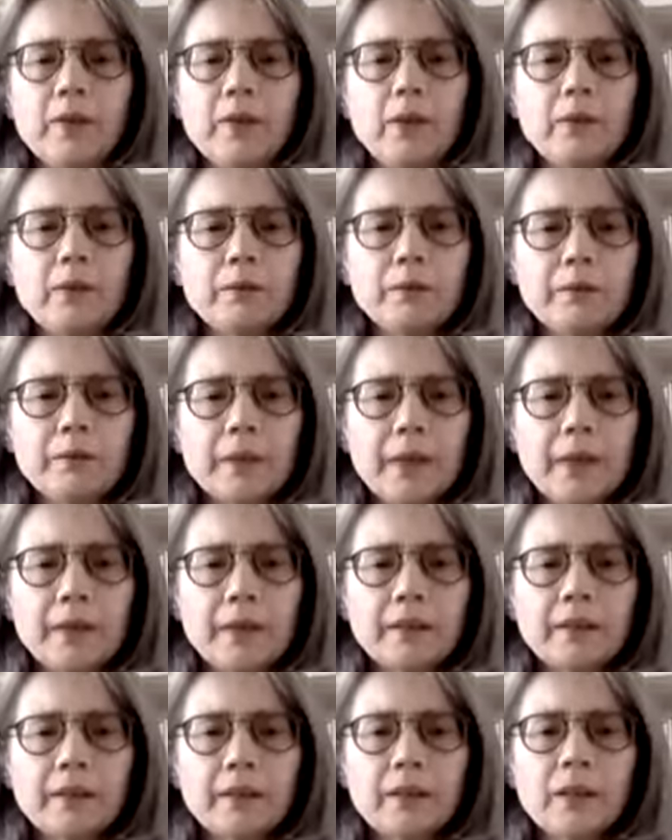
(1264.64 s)

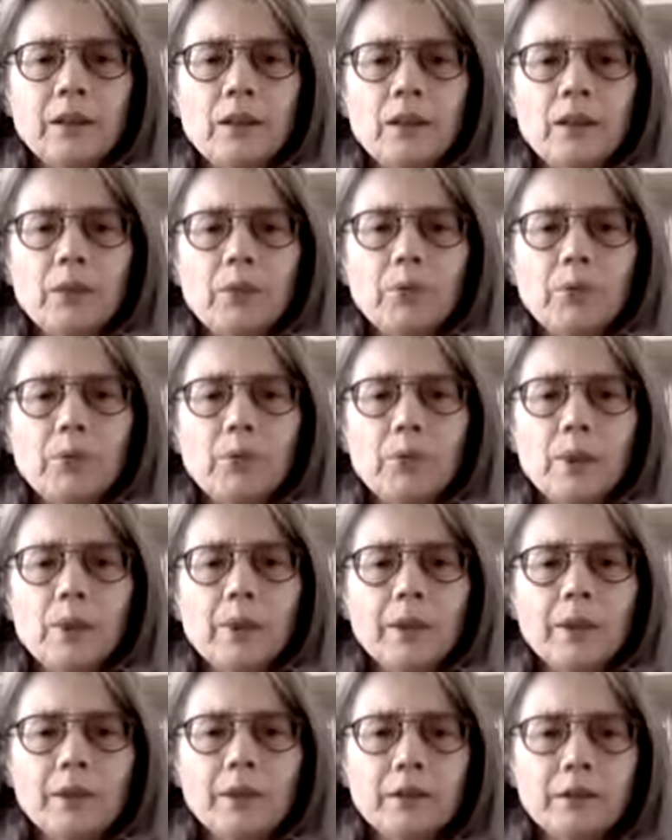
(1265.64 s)
overreacting or
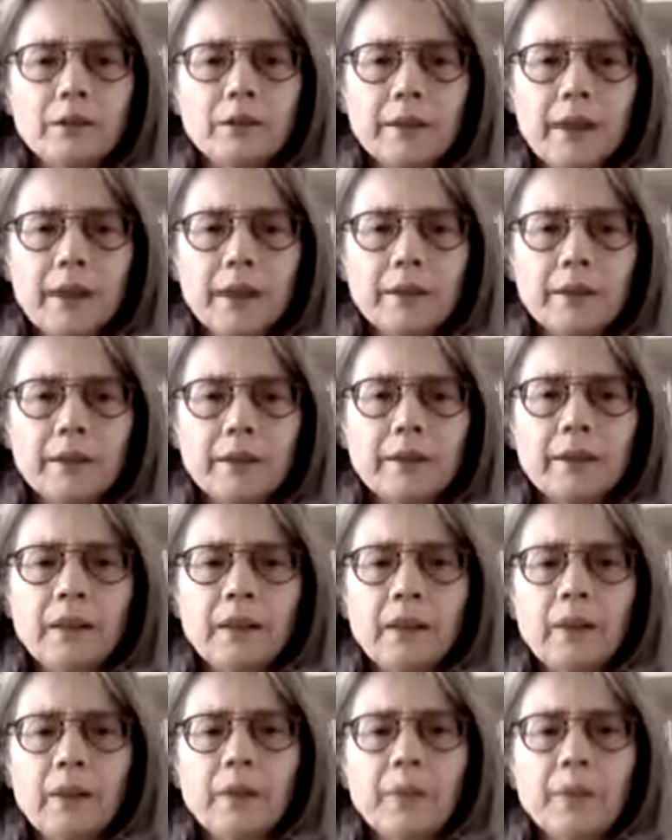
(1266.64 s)
underreacting,
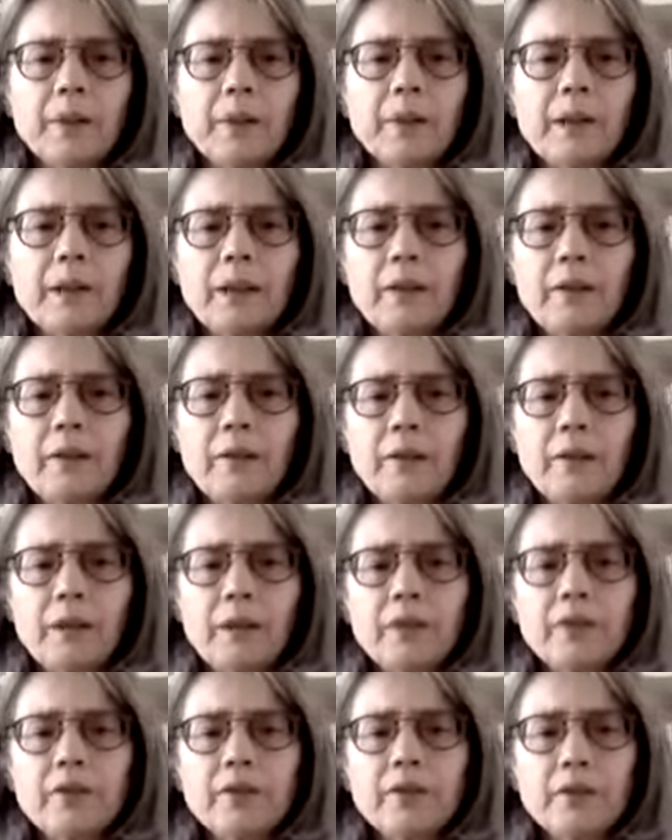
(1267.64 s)
but that
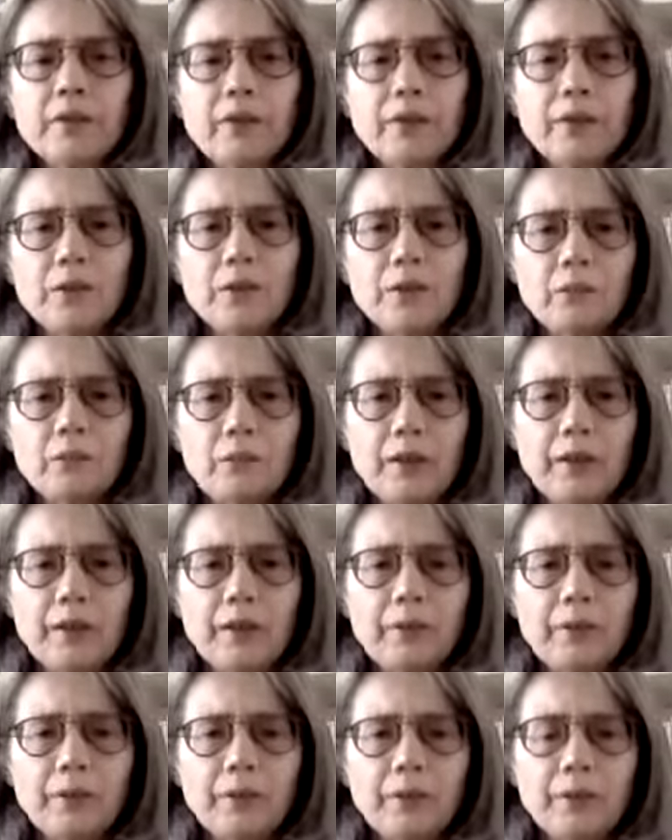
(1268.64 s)
it's just right
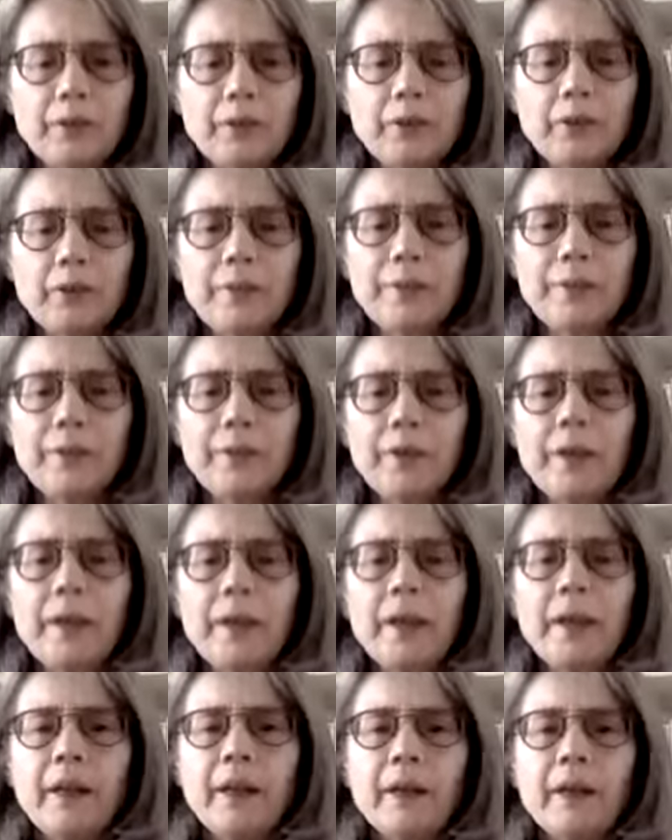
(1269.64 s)
for you.
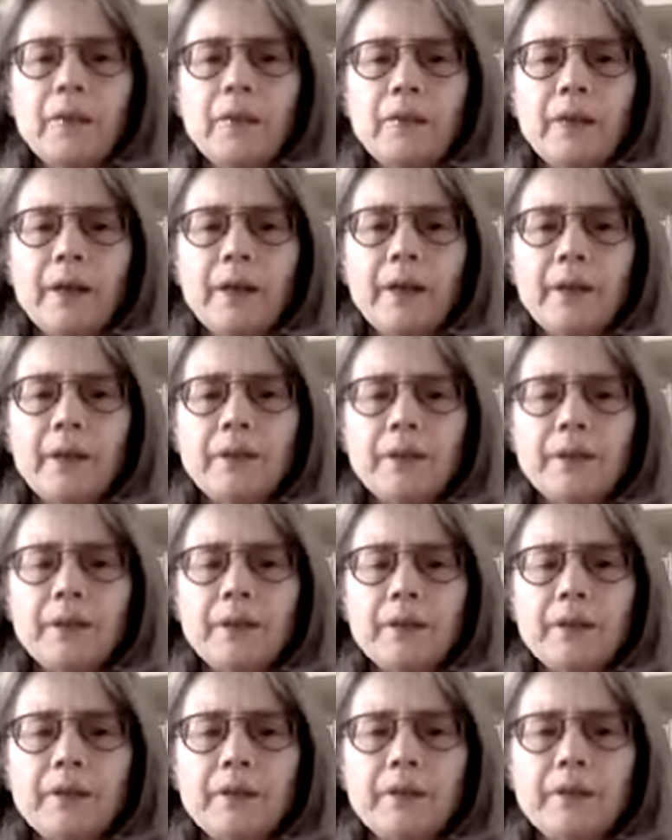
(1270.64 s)
And the way that we
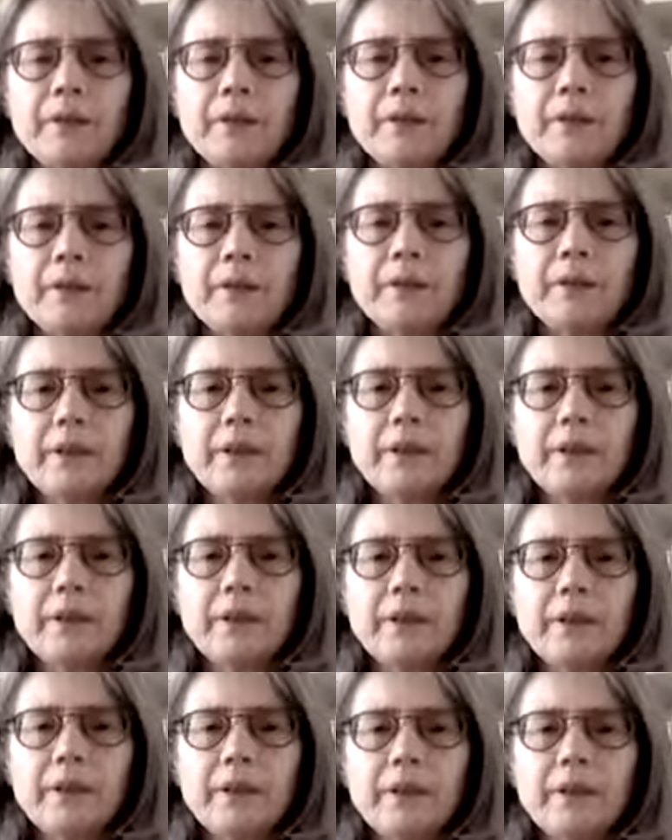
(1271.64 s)
do this
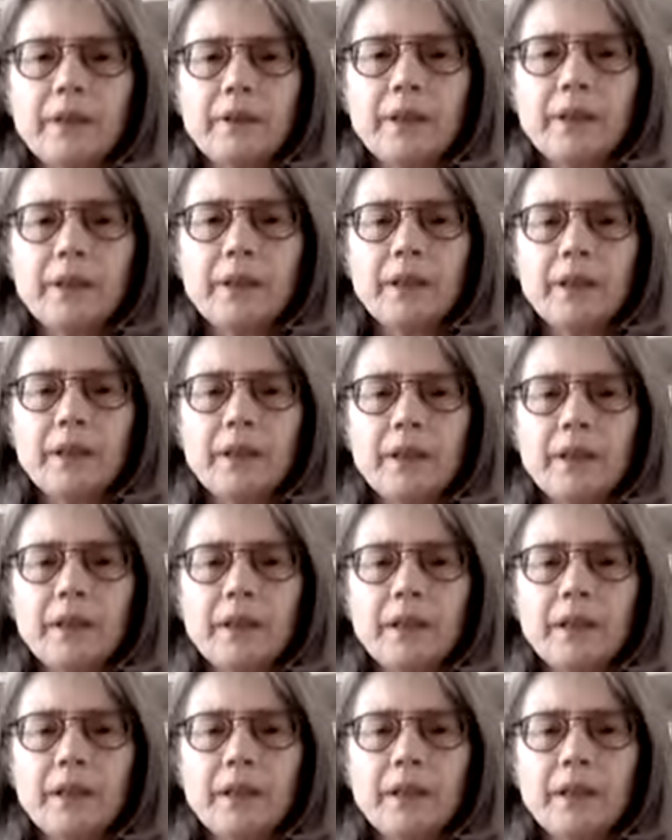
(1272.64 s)
is we